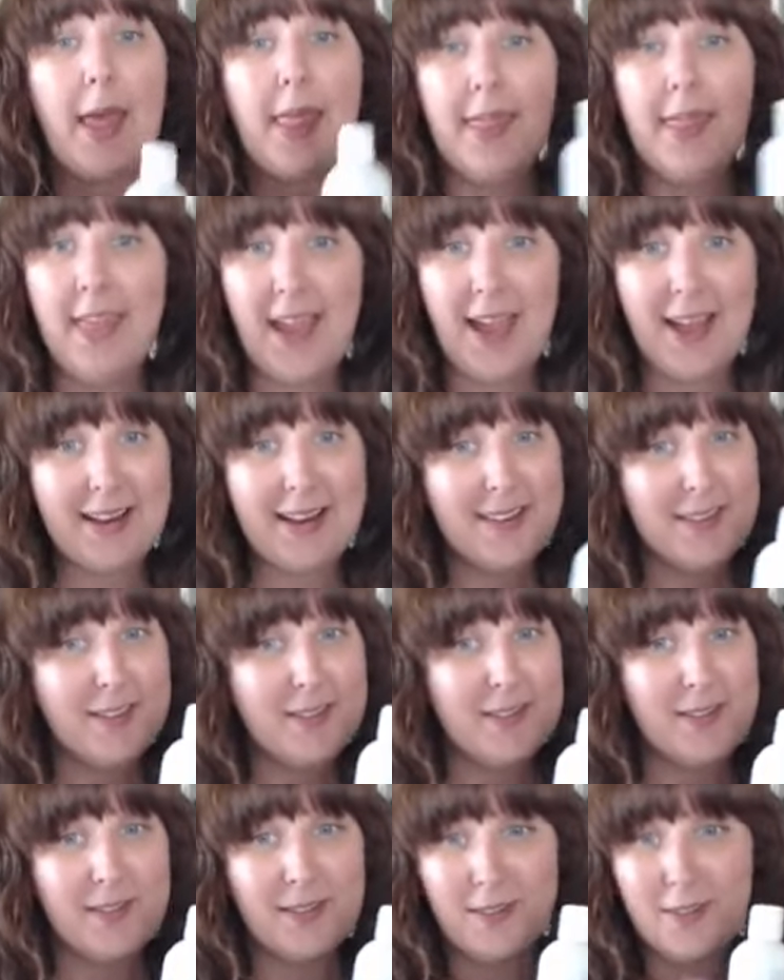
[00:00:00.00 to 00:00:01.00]
That
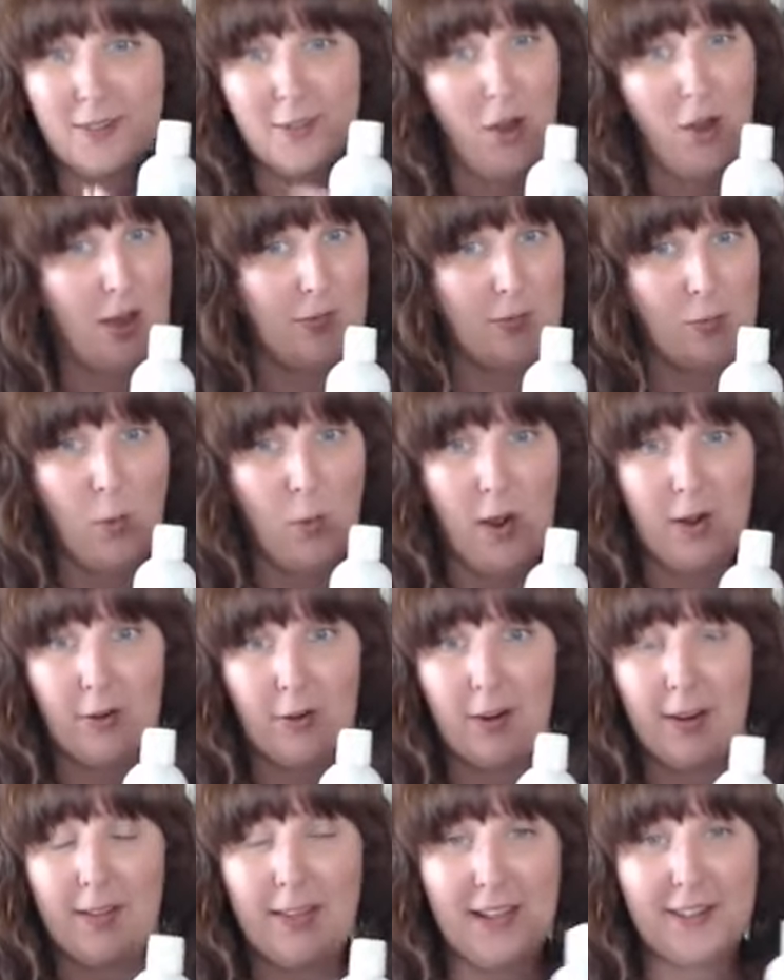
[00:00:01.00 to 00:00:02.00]
is soft
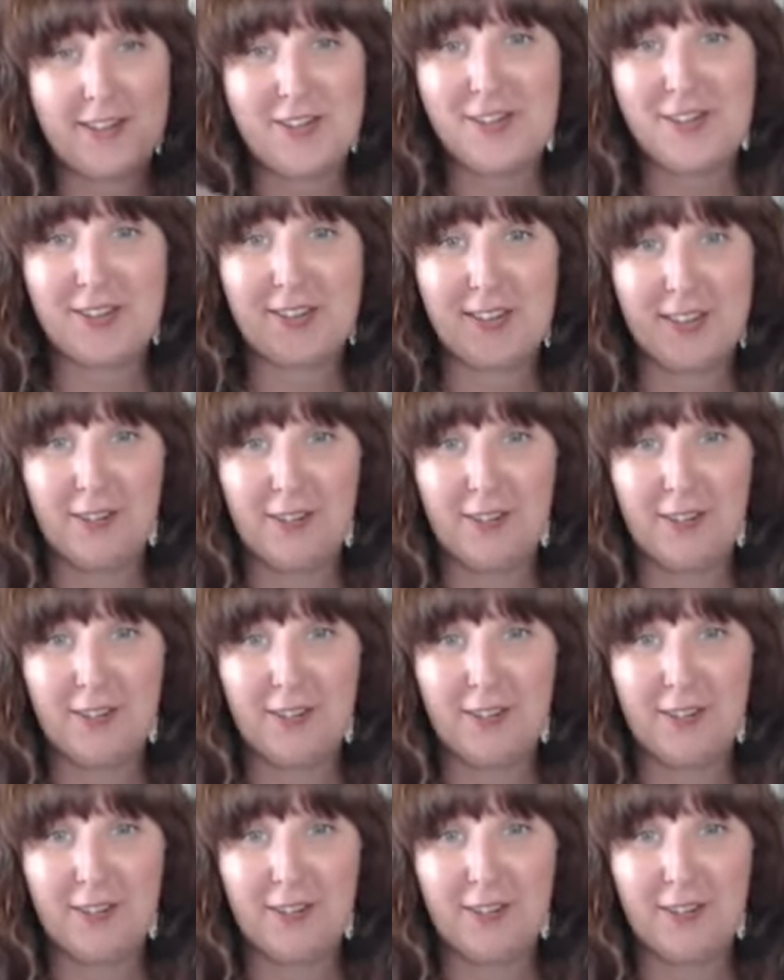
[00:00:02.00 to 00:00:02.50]
water, and that's just the